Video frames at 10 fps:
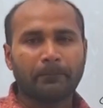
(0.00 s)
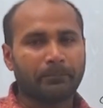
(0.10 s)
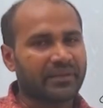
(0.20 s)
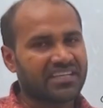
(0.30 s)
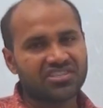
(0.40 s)

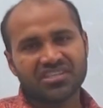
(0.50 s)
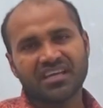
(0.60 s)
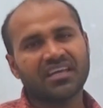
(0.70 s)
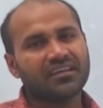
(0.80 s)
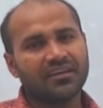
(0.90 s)

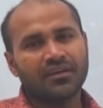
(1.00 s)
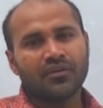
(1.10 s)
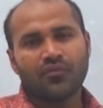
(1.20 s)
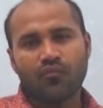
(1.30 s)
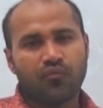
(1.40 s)
pressure,
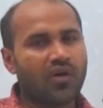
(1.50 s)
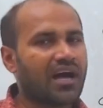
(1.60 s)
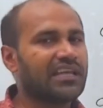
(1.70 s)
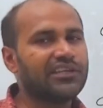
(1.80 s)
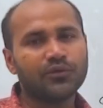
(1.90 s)

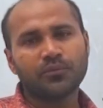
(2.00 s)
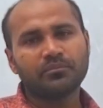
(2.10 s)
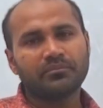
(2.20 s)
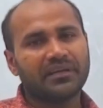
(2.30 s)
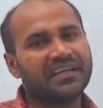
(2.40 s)

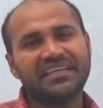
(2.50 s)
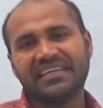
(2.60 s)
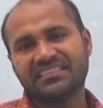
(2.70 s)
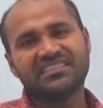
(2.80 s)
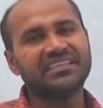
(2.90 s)
volume,
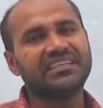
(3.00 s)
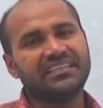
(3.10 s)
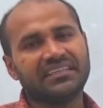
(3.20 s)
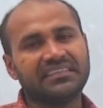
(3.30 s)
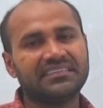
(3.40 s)

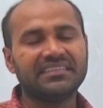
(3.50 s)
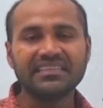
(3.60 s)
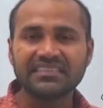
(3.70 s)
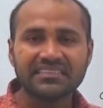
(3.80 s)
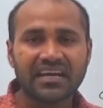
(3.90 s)
density.
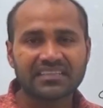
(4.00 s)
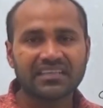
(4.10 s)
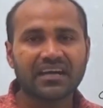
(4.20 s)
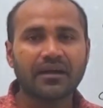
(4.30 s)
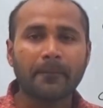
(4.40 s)
These are
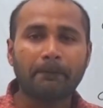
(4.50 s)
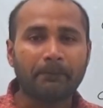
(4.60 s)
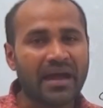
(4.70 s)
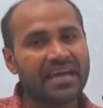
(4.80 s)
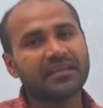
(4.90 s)
the
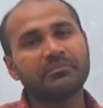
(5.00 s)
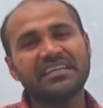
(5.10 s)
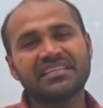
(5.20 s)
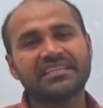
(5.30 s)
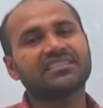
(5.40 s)

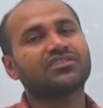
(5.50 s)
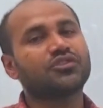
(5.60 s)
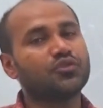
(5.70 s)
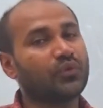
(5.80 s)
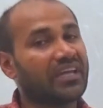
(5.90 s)
parameters
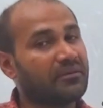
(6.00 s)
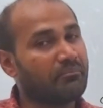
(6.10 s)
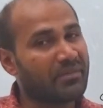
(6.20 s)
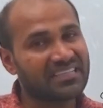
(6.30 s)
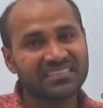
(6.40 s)
to
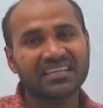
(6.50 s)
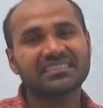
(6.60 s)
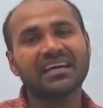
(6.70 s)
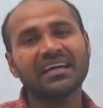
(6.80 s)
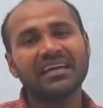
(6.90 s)
can measure
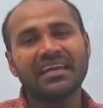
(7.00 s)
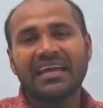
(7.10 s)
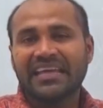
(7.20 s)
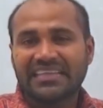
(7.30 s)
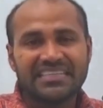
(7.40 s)
the
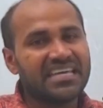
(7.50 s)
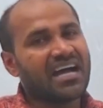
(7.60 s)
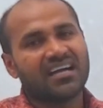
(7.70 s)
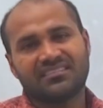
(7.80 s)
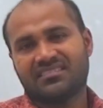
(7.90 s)

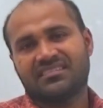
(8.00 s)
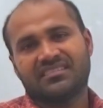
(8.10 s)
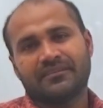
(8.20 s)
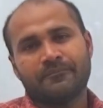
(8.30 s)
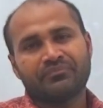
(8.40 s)
gas.